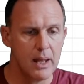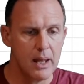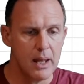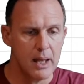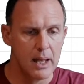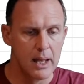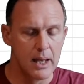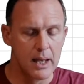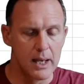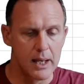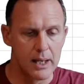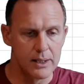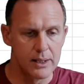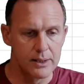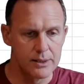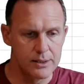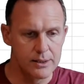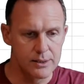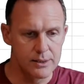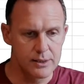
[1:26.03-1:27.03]

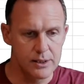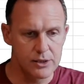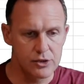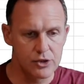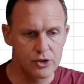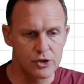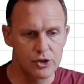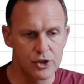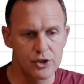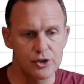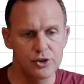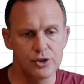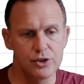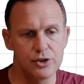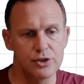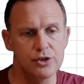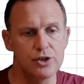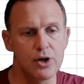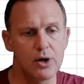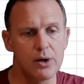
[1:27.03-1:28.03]
and these adjusted
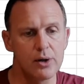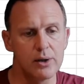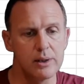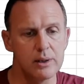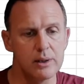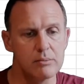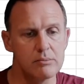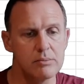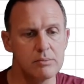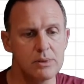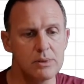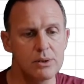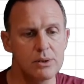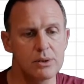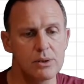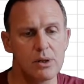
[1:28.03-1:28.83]
times